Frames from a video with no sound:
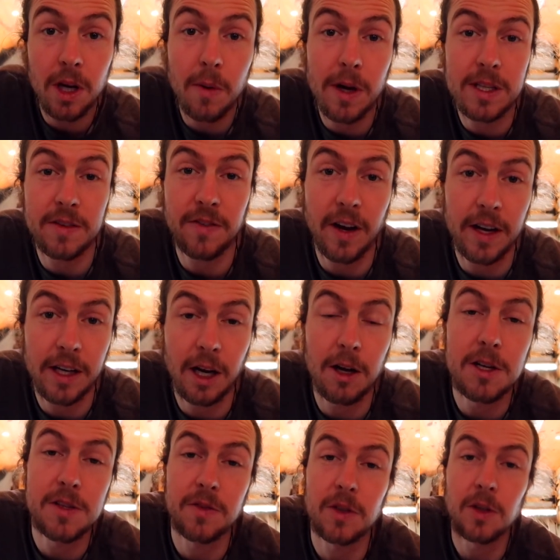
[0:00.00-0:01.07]
the only way to find
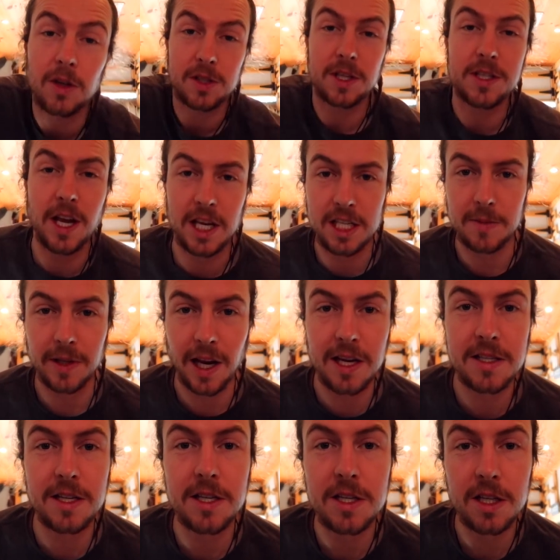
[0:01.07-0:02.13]
out is, of course, to test them
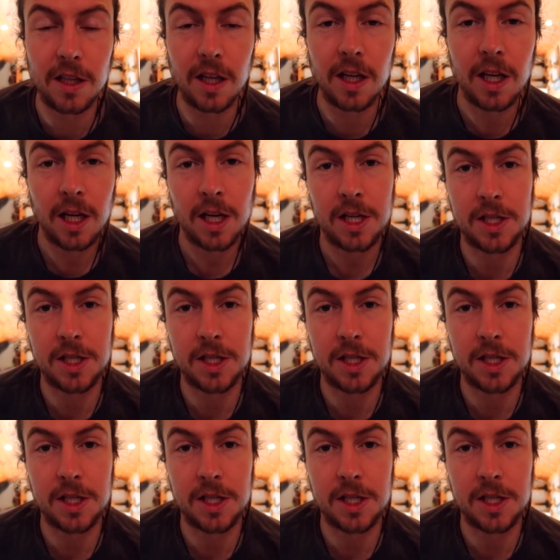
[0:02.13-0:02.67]
against each other.